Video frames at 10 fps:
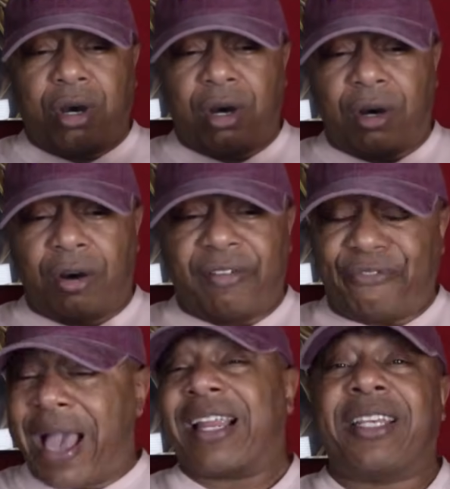uh,
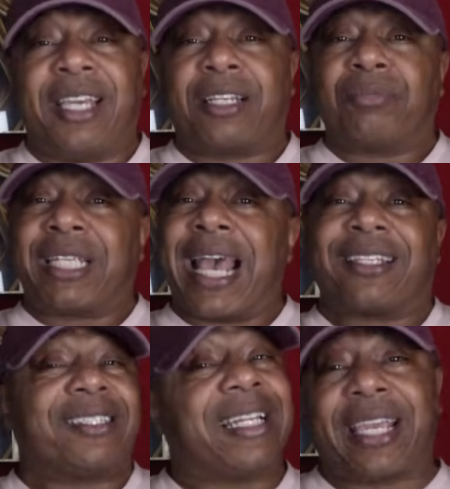filing income
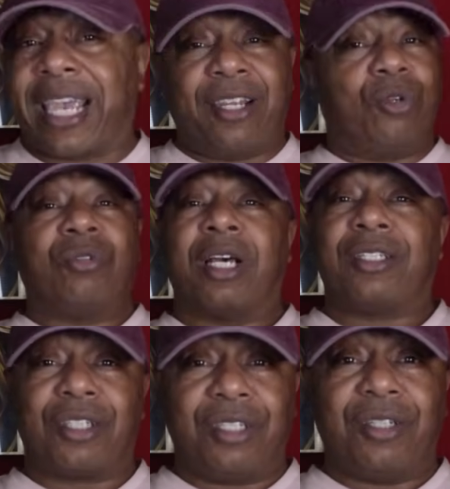tax, they can't do
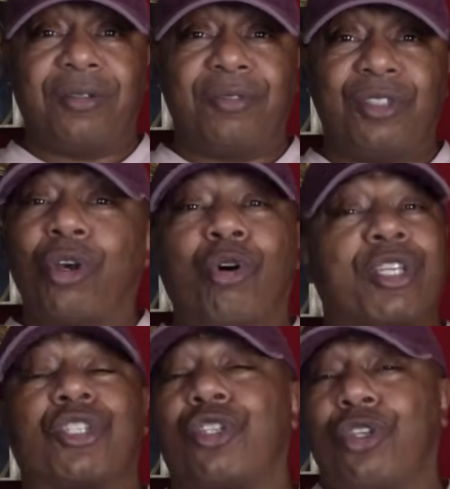nothing to you. Your
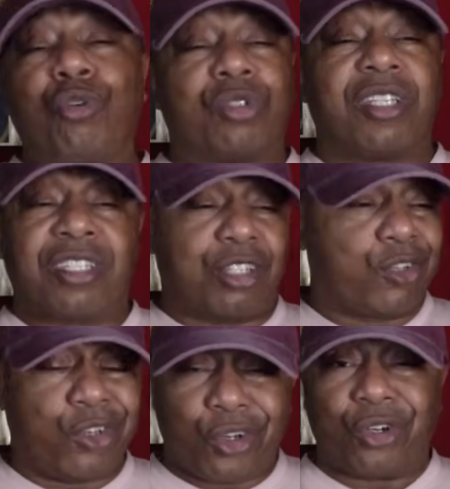excuse is
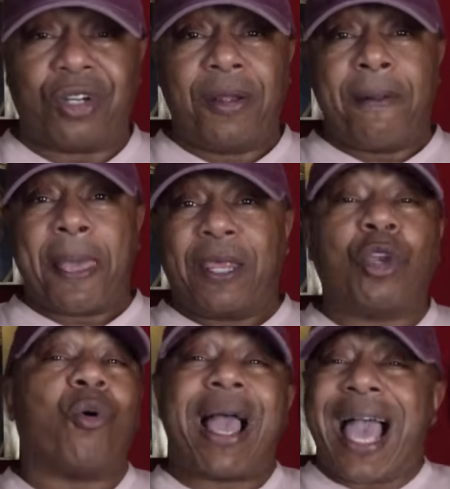secure.
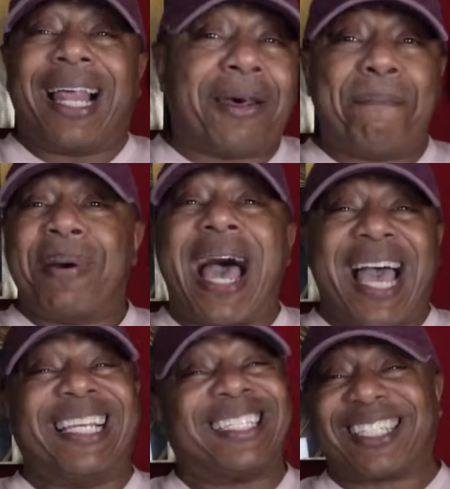Your
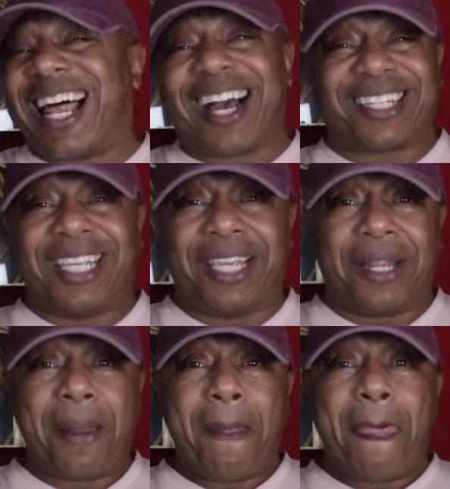alibi is locked in.
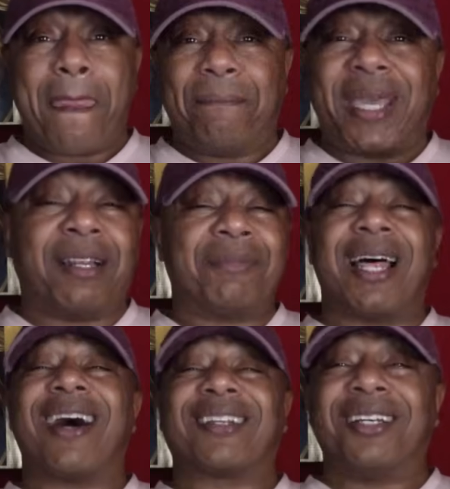Man, I'm
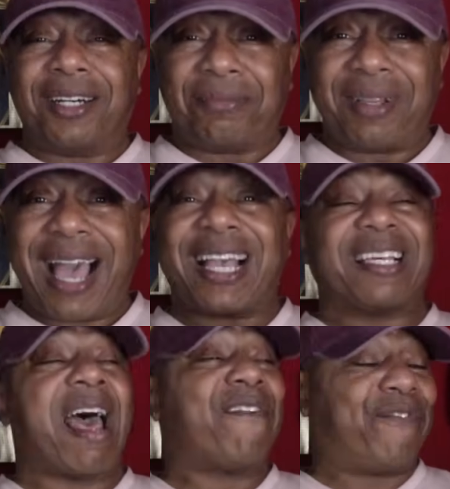locked up. How
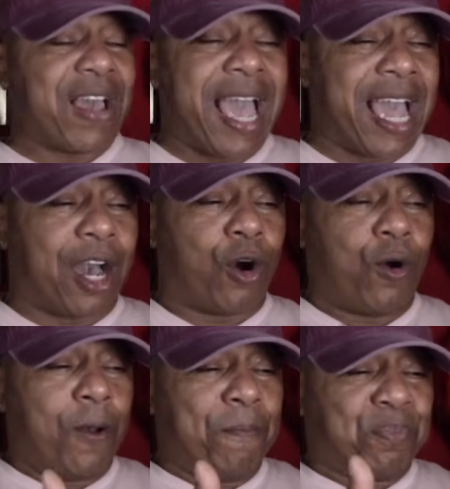could I file